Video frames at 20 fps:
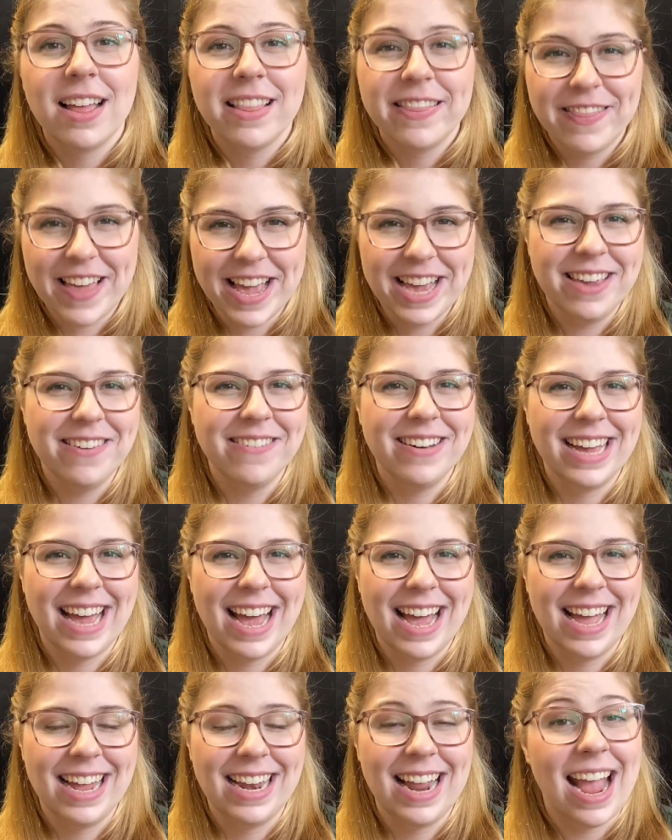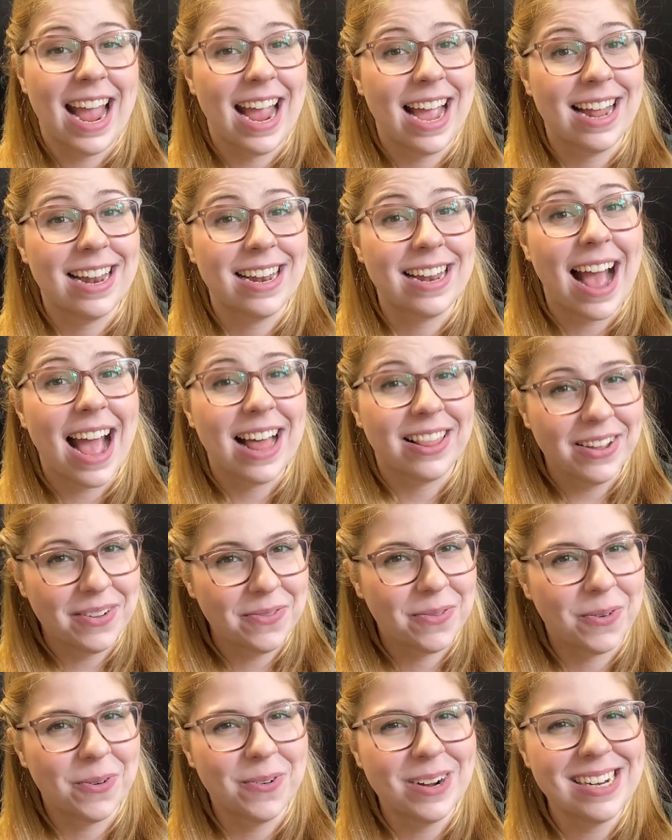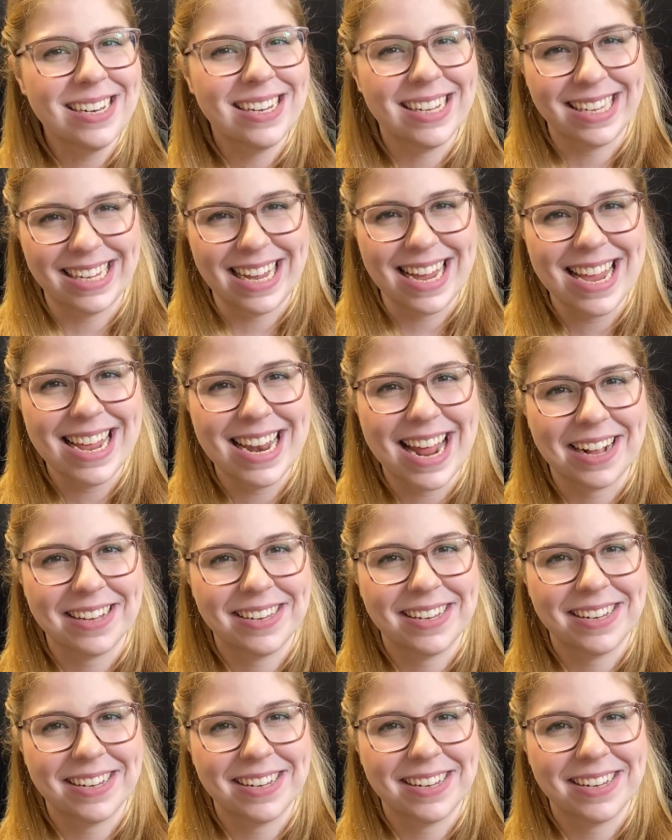Thank you again, and I look forward to seeing you next